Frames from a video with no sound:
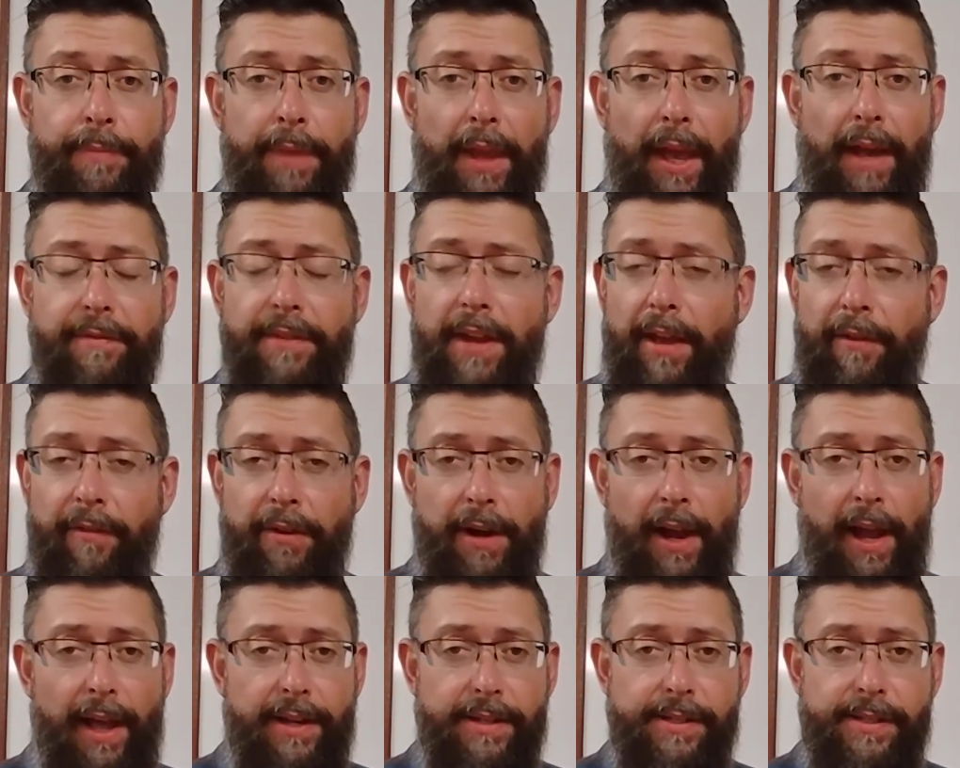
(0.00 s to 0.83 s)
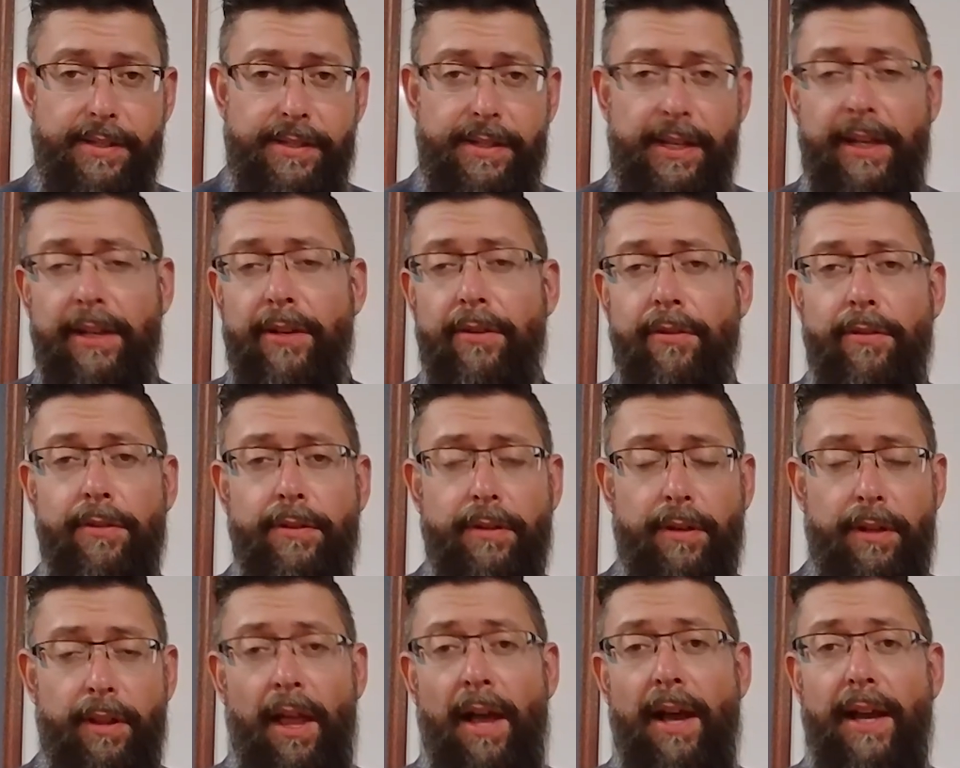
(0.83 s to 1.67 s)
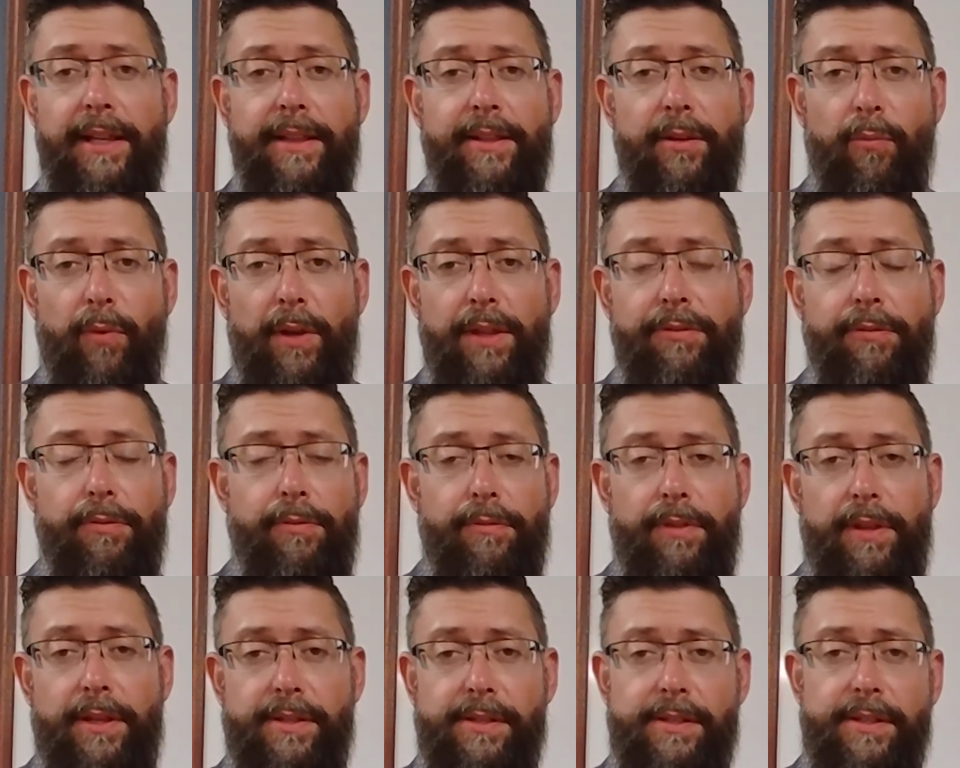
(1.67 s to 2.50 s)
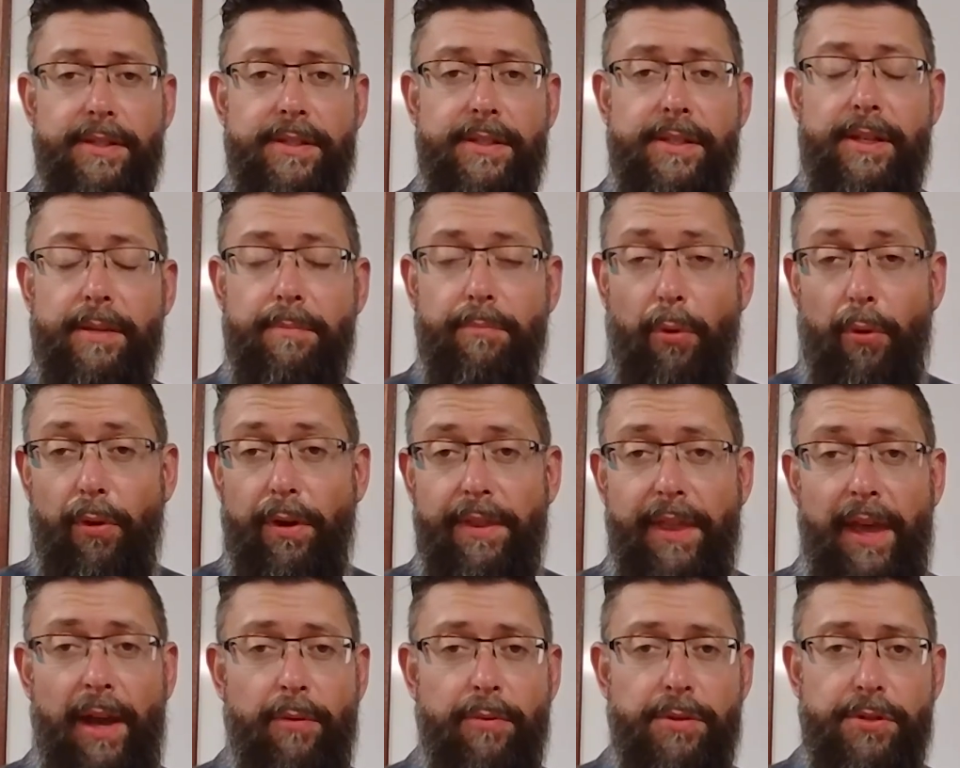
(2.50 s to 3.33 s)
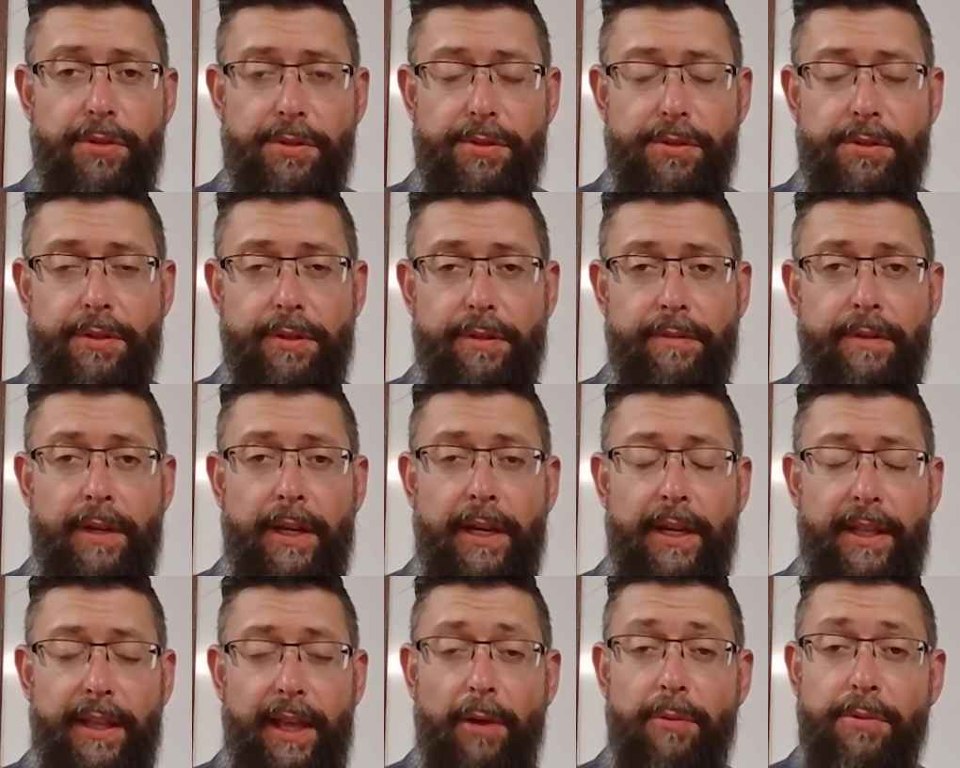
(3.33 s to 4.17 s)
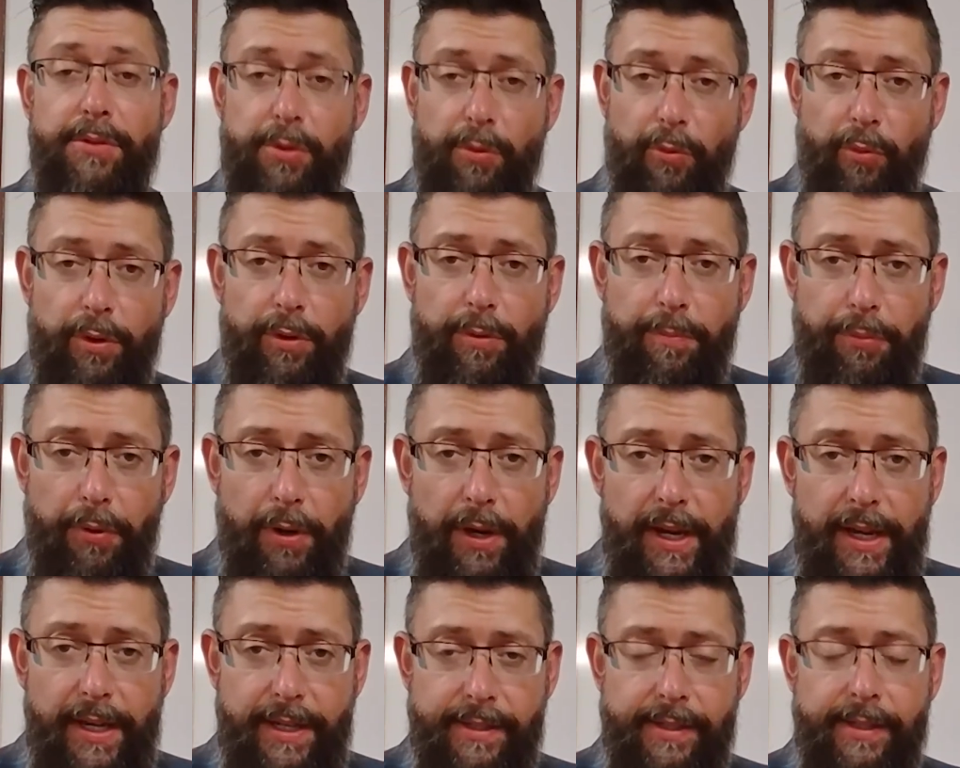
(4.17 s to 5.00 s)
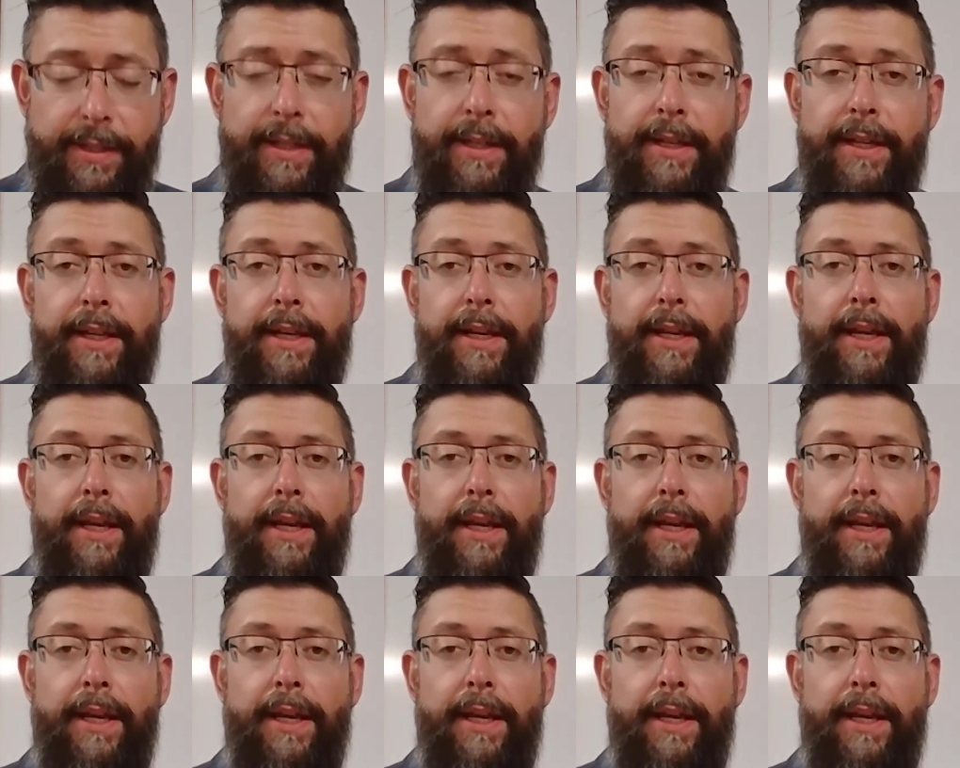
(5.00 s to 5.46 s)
I've never had a single client that went through this that said, boy, that was a real breeze.